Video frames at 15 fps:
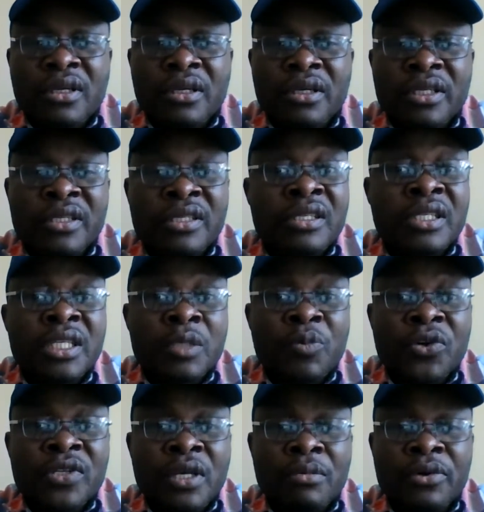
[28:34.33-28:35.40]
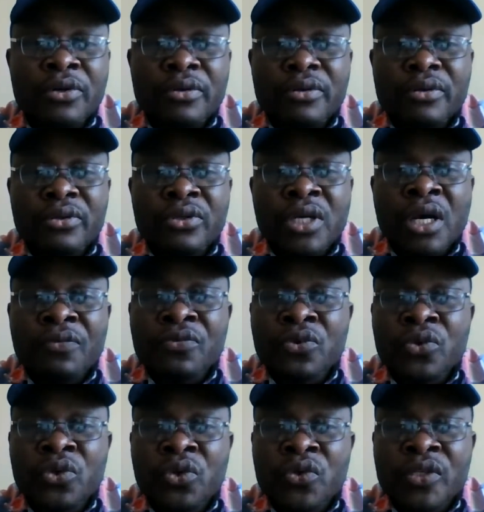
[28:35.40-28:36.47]
it's disposable. You have
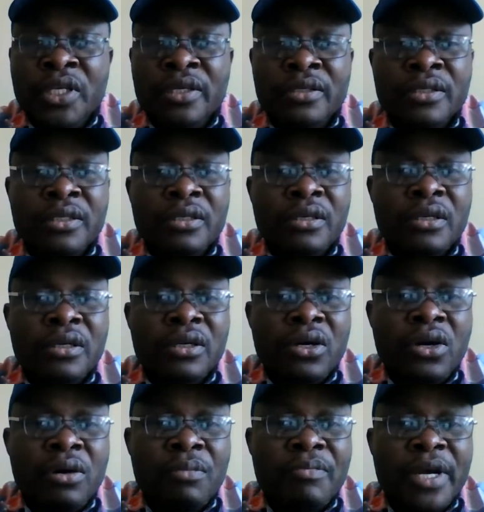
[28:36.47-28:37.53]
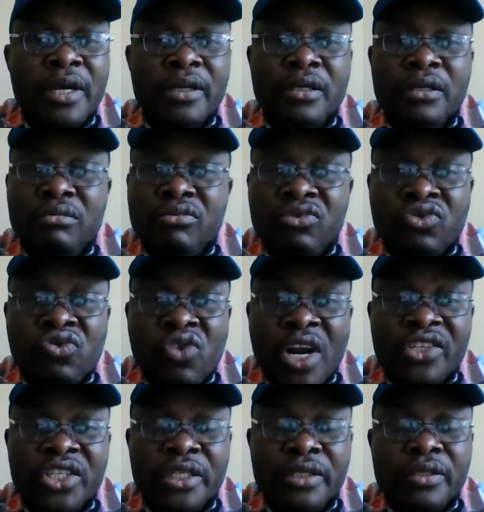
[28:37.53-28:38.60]
to use it, come back,
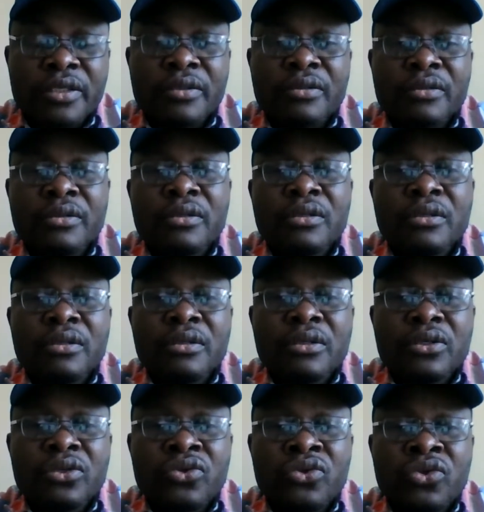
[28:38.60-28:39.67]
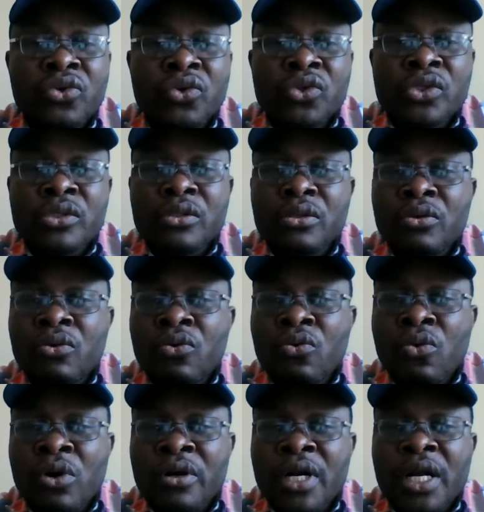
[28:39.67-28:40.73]
trash it. Use
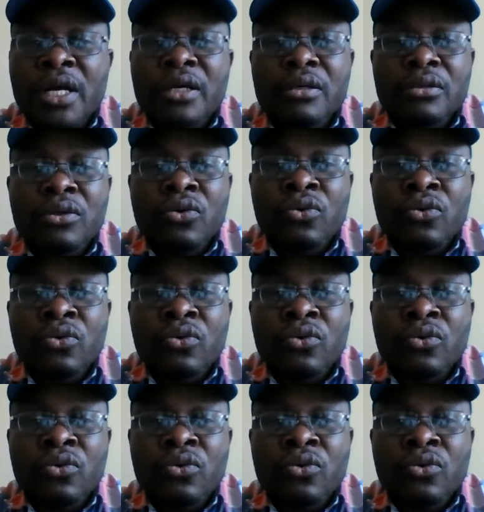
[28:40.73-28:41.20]
water,